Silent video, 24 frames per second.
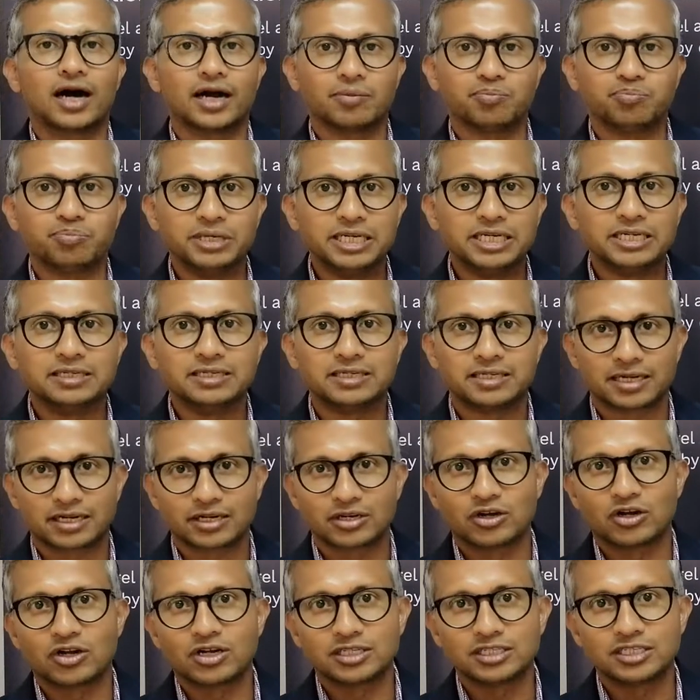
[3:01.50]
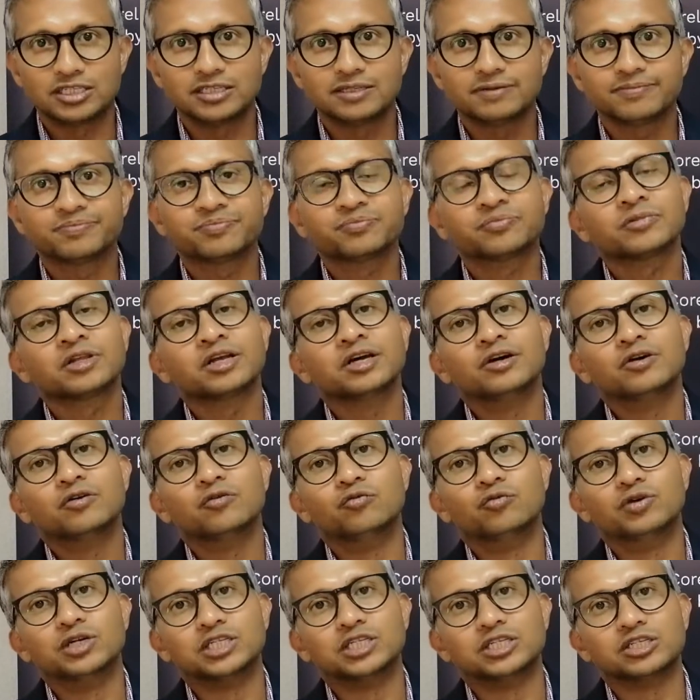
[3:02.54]
IP technology,
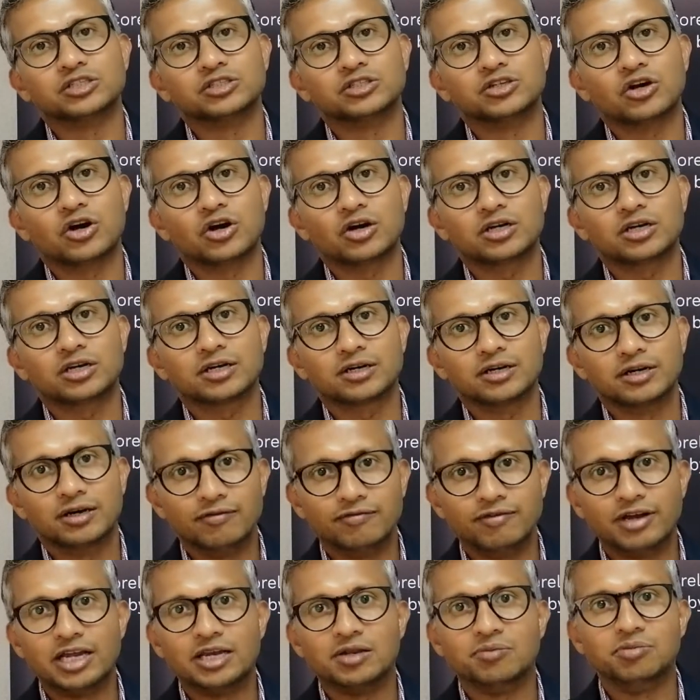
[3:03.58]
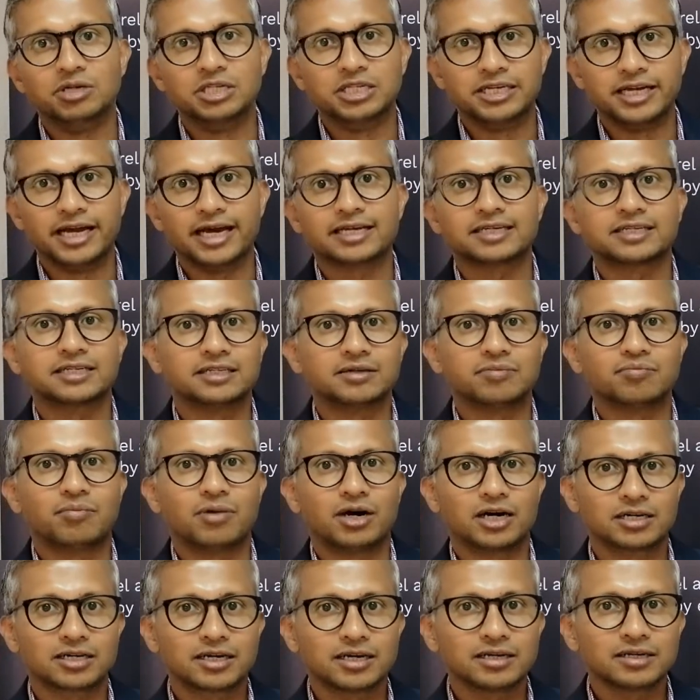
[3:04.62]
which is not available yet in the
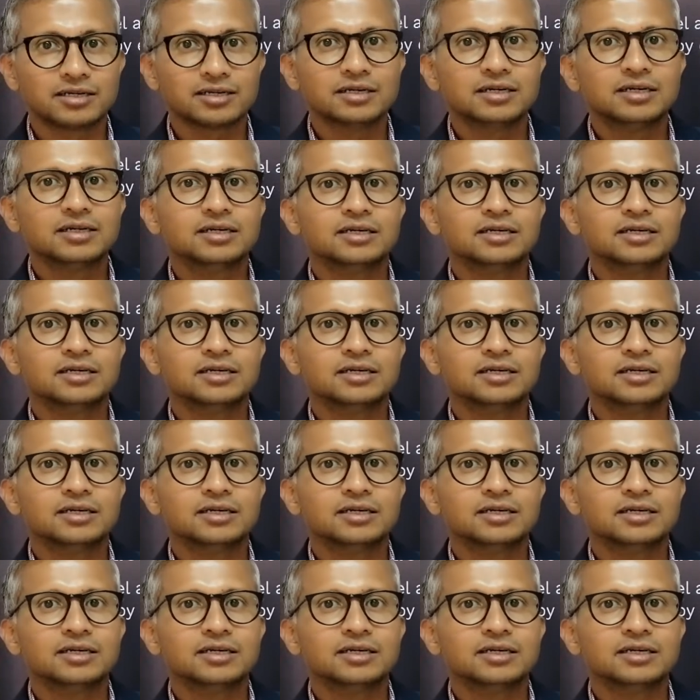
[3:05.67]
market.